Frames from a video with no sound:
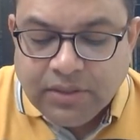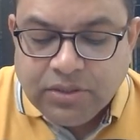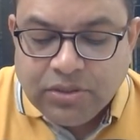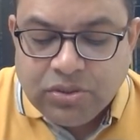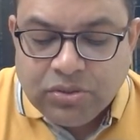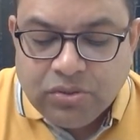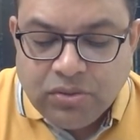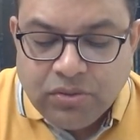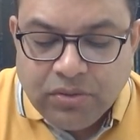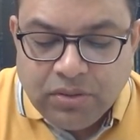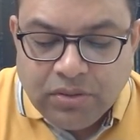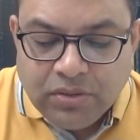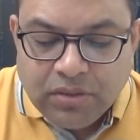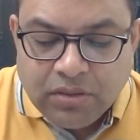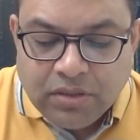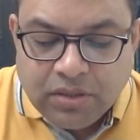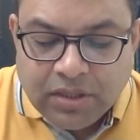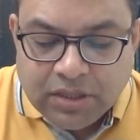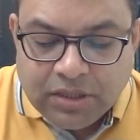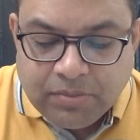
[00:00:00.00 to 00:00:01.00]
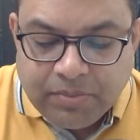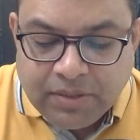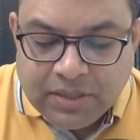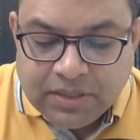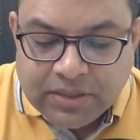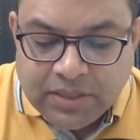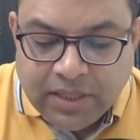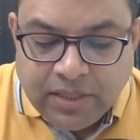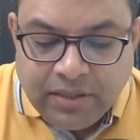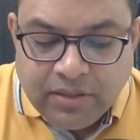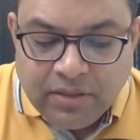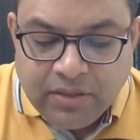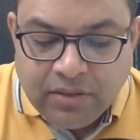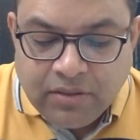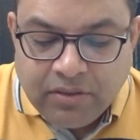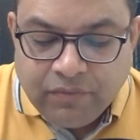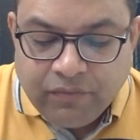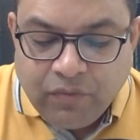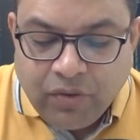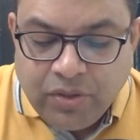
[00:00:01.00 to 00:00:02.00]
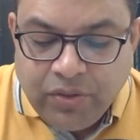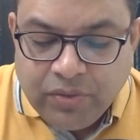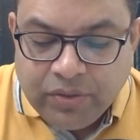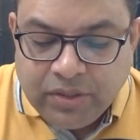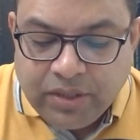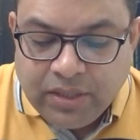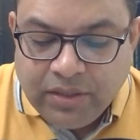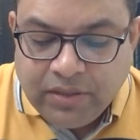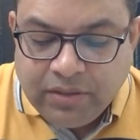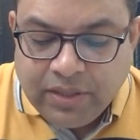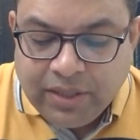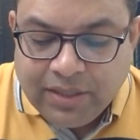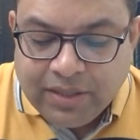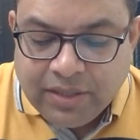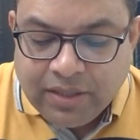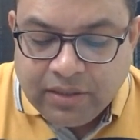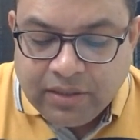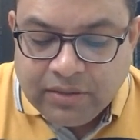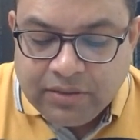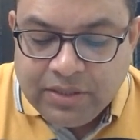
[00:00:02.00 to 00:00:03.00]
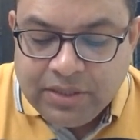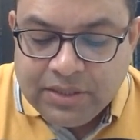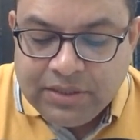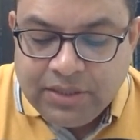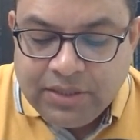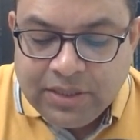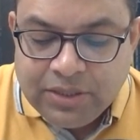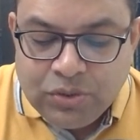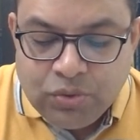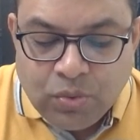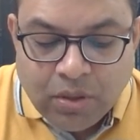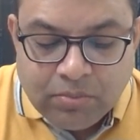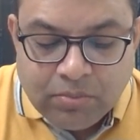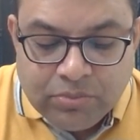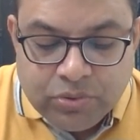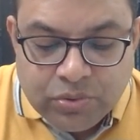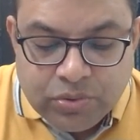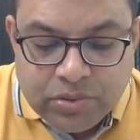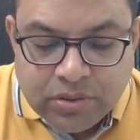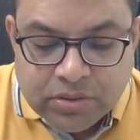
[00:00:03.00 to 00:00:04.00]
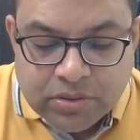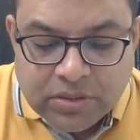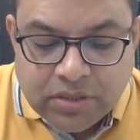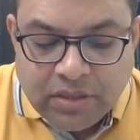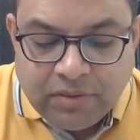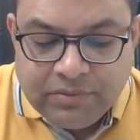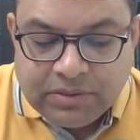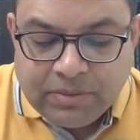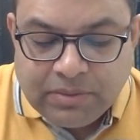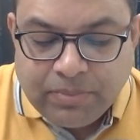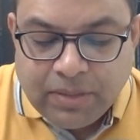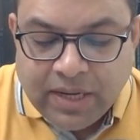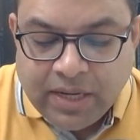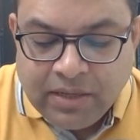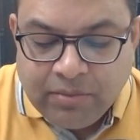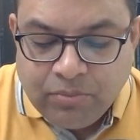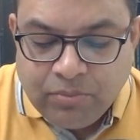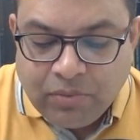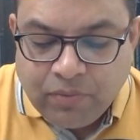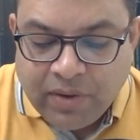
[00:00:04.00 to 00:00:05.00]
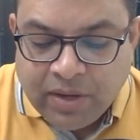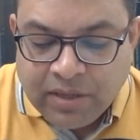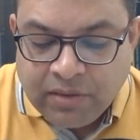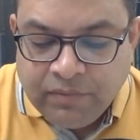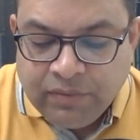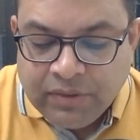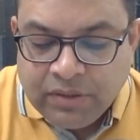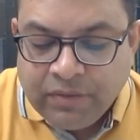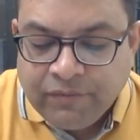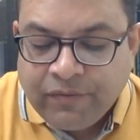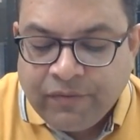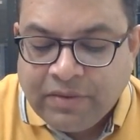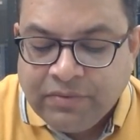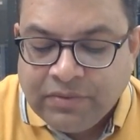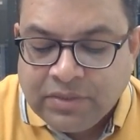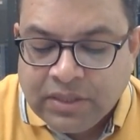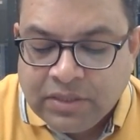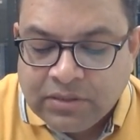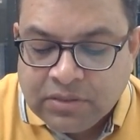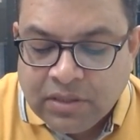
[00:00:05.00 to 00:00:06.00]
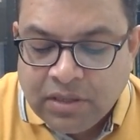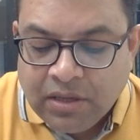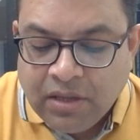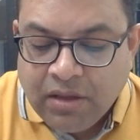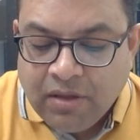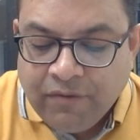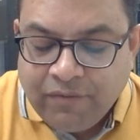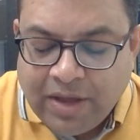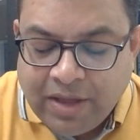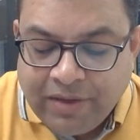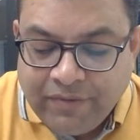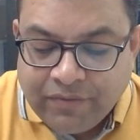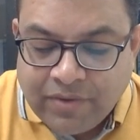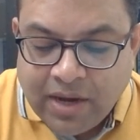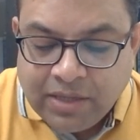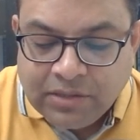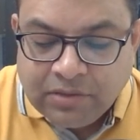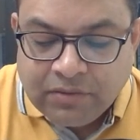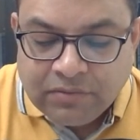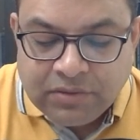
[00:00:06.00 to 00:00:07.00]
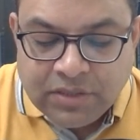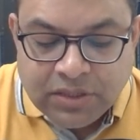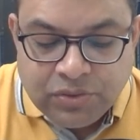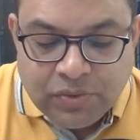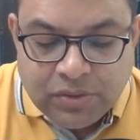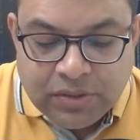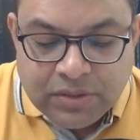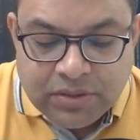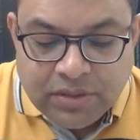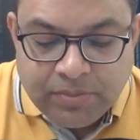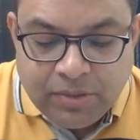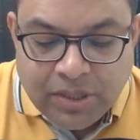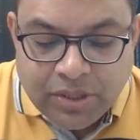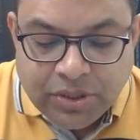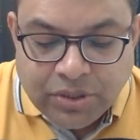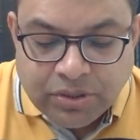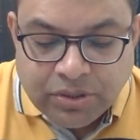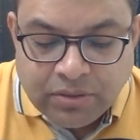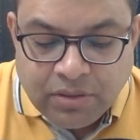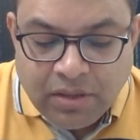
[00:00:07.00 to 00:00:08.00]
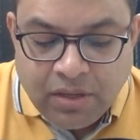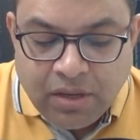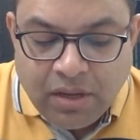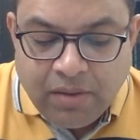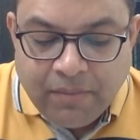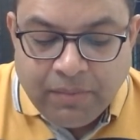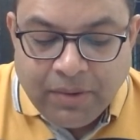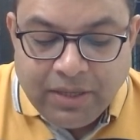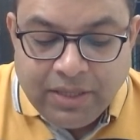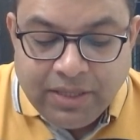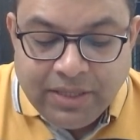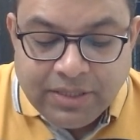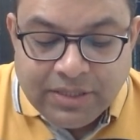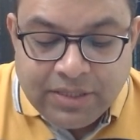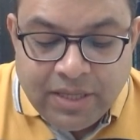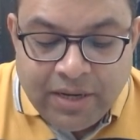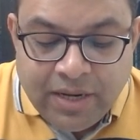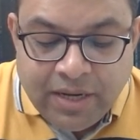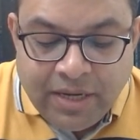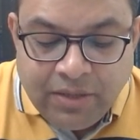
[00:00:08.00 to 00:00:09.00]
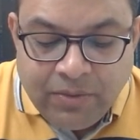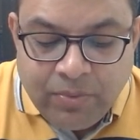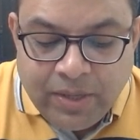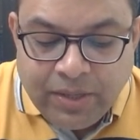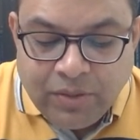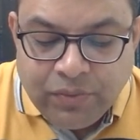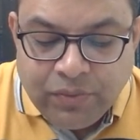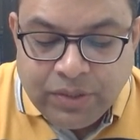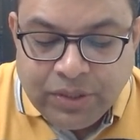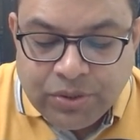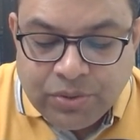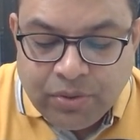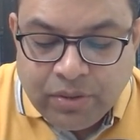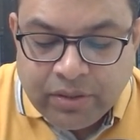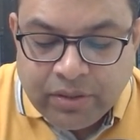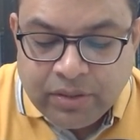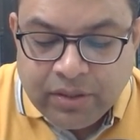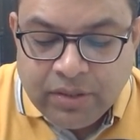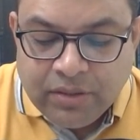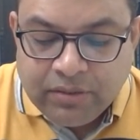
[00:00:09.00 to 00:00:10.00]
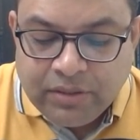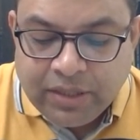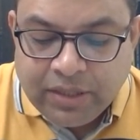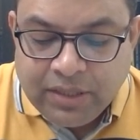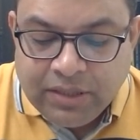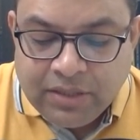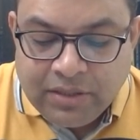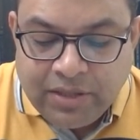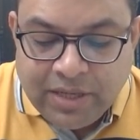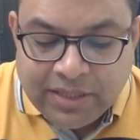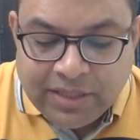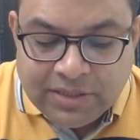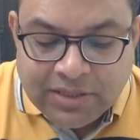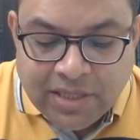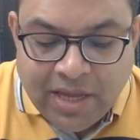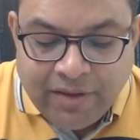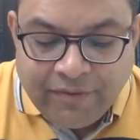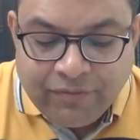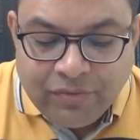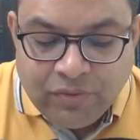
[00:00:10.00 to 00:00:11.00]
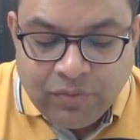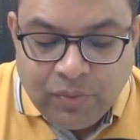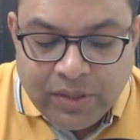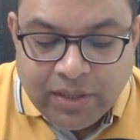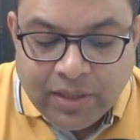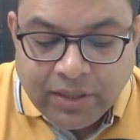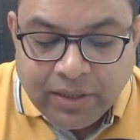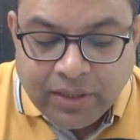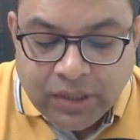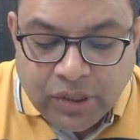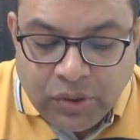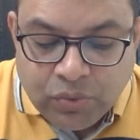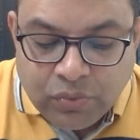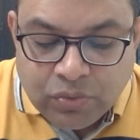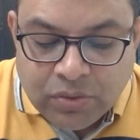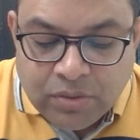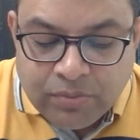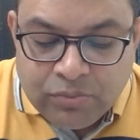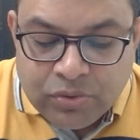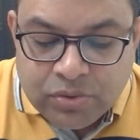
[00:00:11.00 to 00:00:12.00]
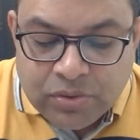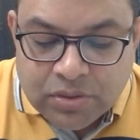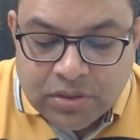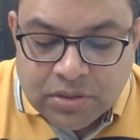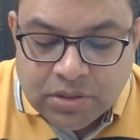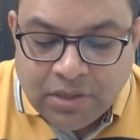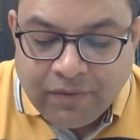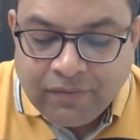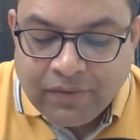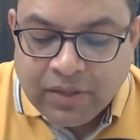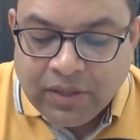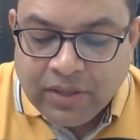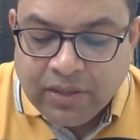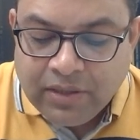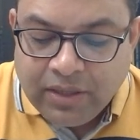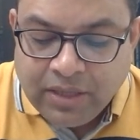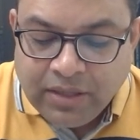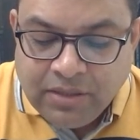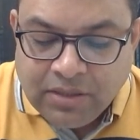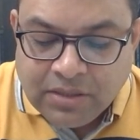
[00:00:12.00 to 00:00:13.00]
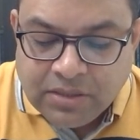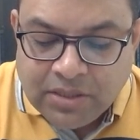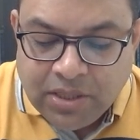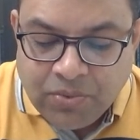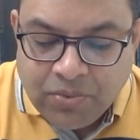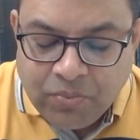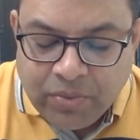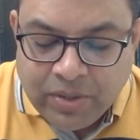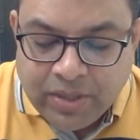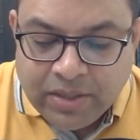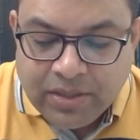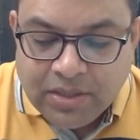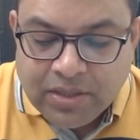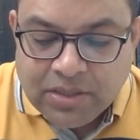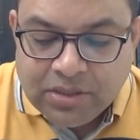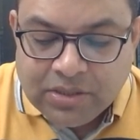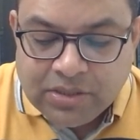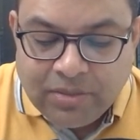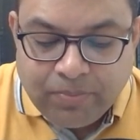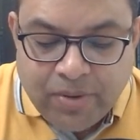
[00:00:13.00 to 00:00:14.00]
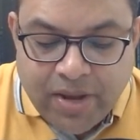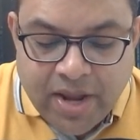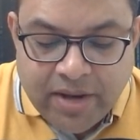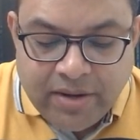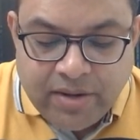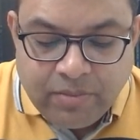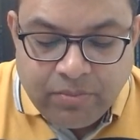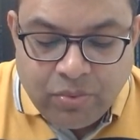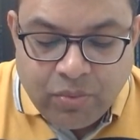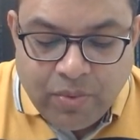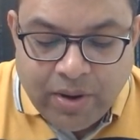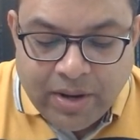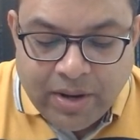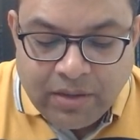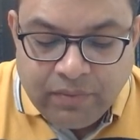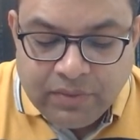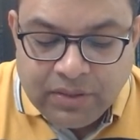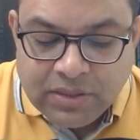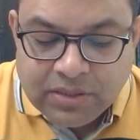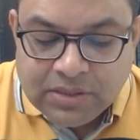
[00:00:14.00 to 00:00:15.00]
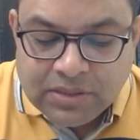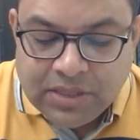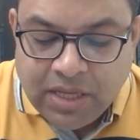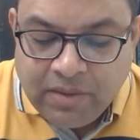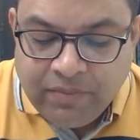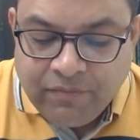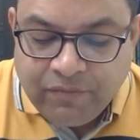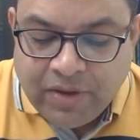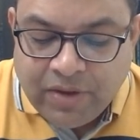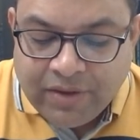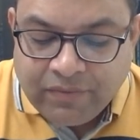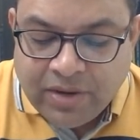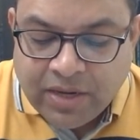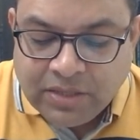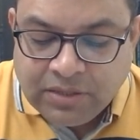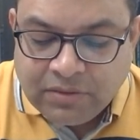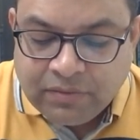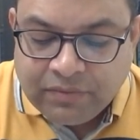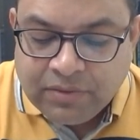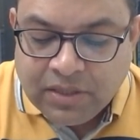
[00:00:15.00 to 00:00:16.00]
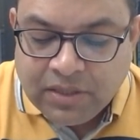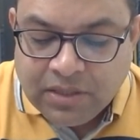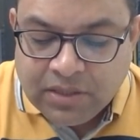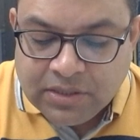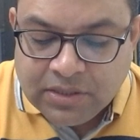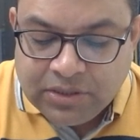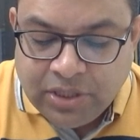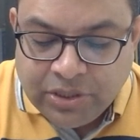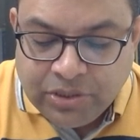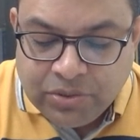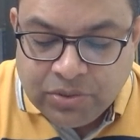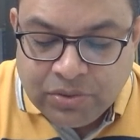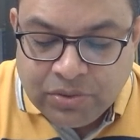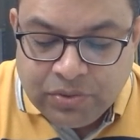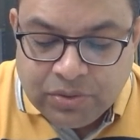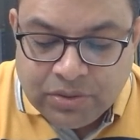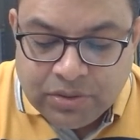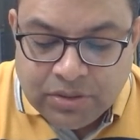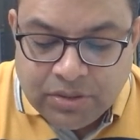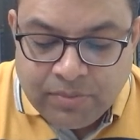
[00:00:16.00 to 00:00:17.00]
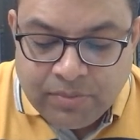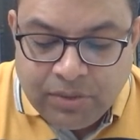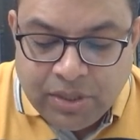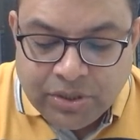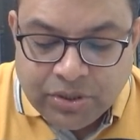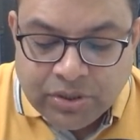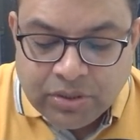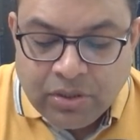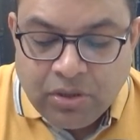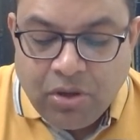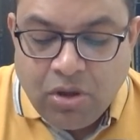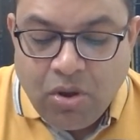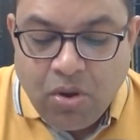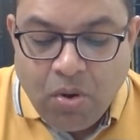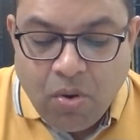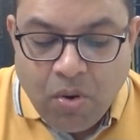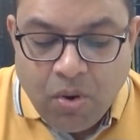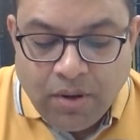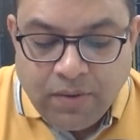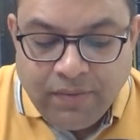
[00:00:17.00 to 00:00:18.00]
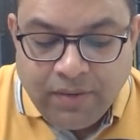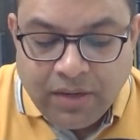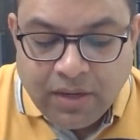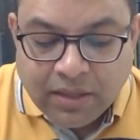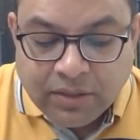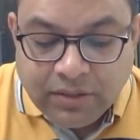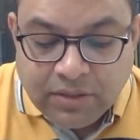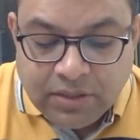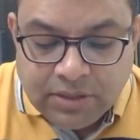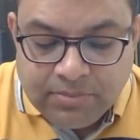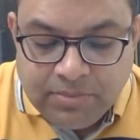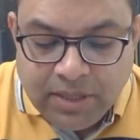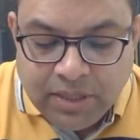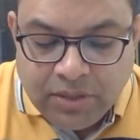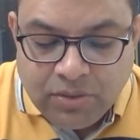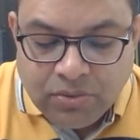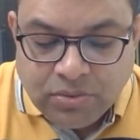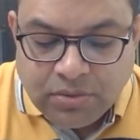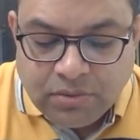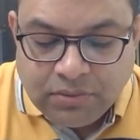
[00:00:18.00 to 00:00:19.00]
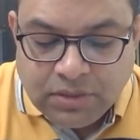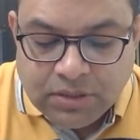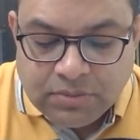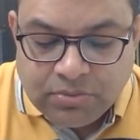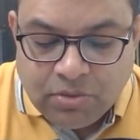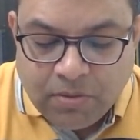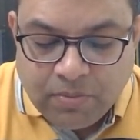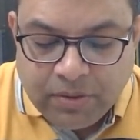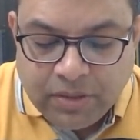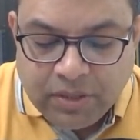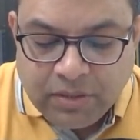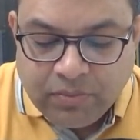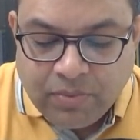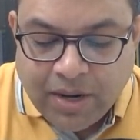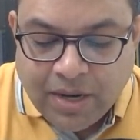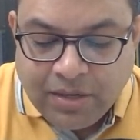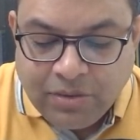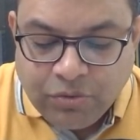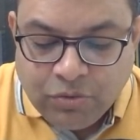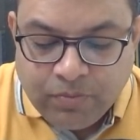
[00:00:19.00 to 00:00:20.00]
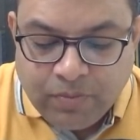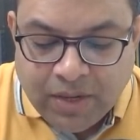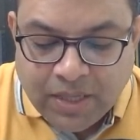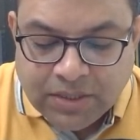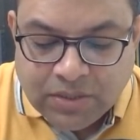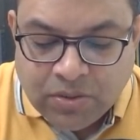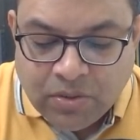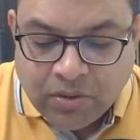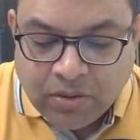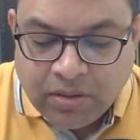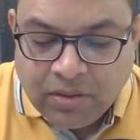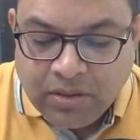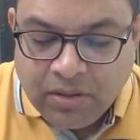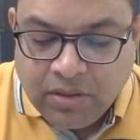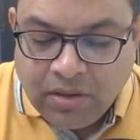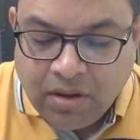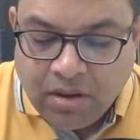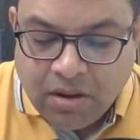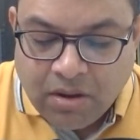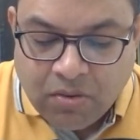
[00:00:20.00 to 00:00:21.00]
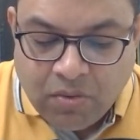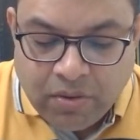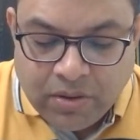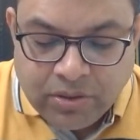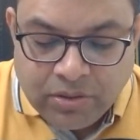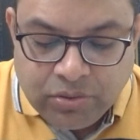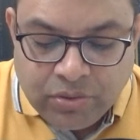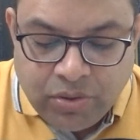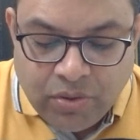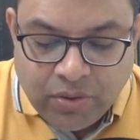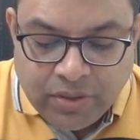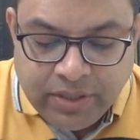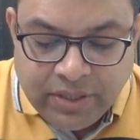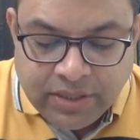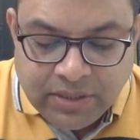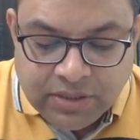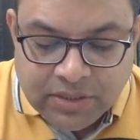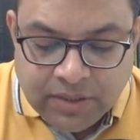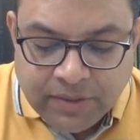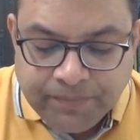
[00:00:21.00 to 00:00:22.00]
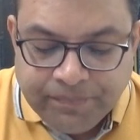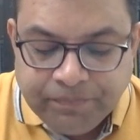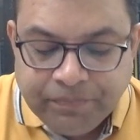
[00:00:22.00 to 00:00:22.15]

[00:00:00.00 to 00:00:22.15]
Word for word: So uh, Ratapala said, "What do you think, great king? These days you amuse yourself, supplied and provided with the five five kinds of sensual stimulation. But is there any way to ensure that in the next life you will continue to amuse yourself in the same way, supplied and provided with the same five kinds of sensual stimulation, or will others make use of this property while you pass on according to your deeds?